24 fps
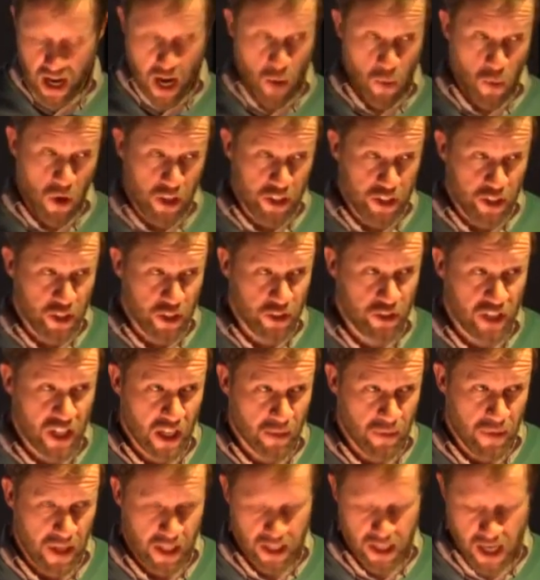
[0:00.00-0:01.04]
I want you to suck
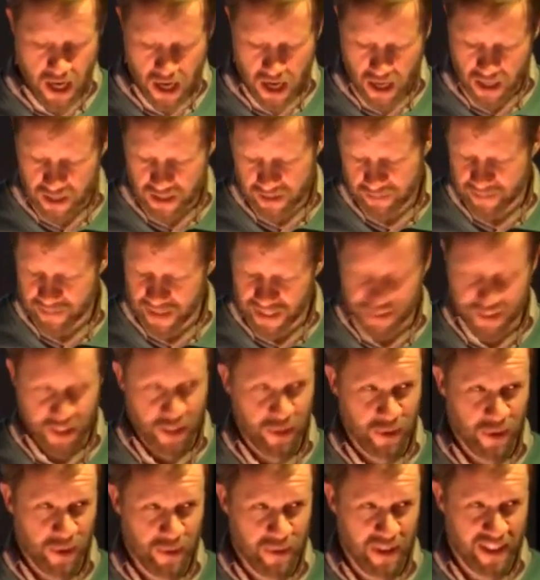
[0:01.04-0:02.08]
my cock, I said to
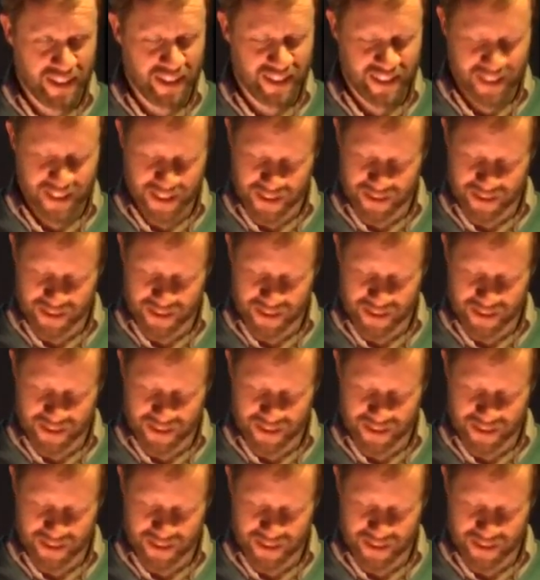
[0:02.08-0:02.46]
her once.